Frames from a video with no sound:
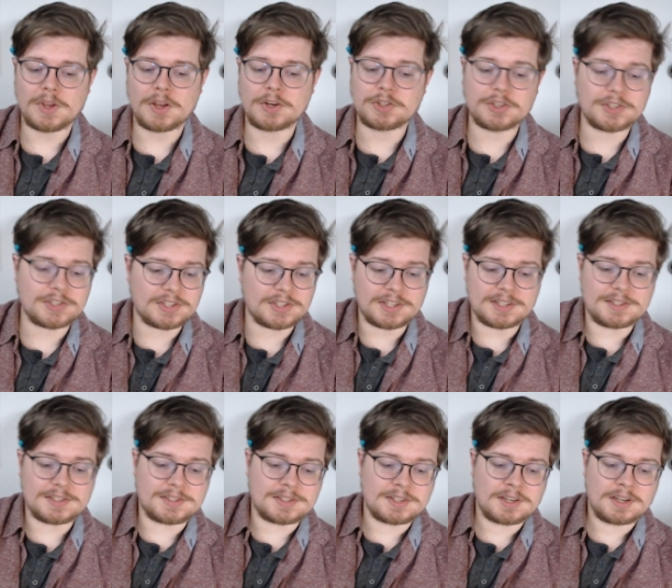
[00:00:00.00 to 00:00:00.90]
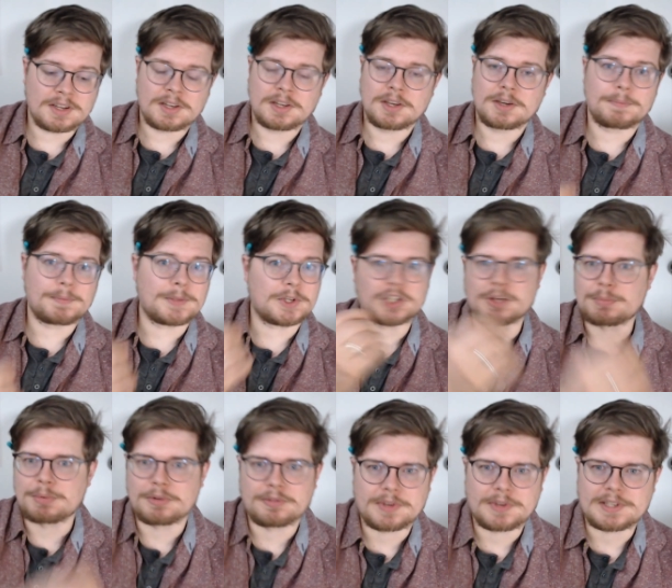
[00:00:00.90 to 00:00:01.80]
Just as the ship
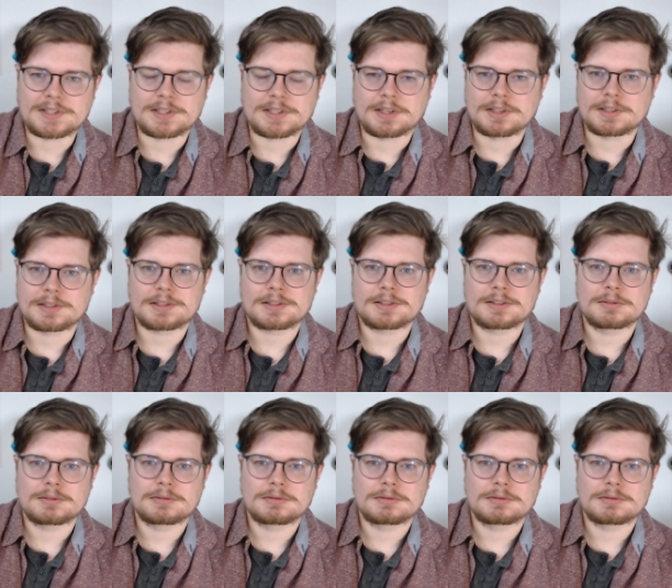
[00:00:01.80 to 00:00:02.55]
of Theseus